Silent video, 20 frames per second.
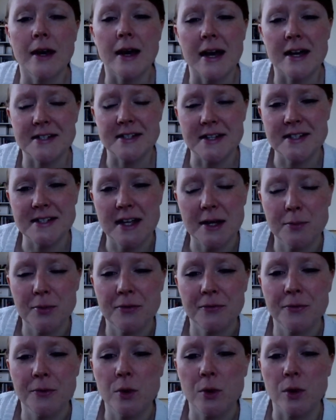As I said
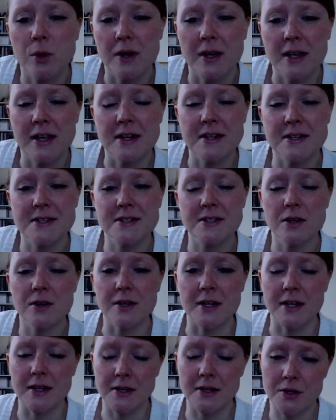before, in a
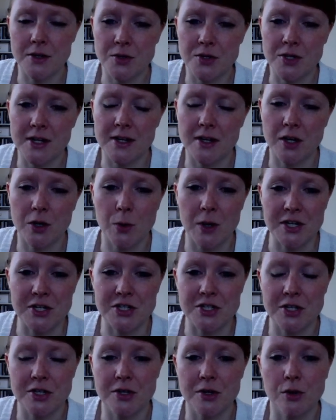sonnet, usually a
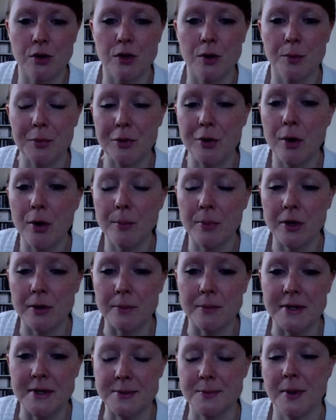question or a
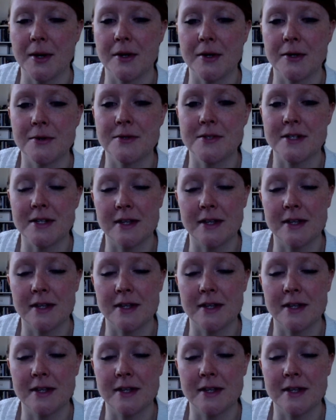problem is posed,